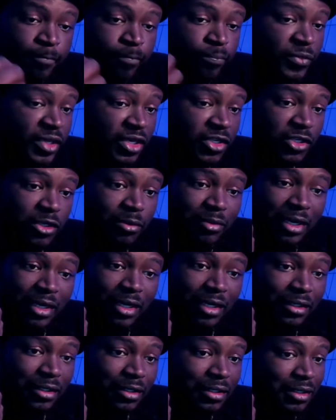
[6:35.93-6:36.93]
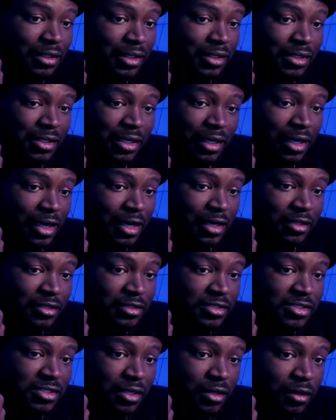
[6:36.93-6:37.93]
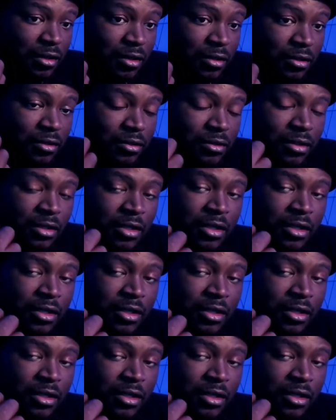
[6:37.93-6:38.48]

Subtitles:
And you may not need a lot of this at all.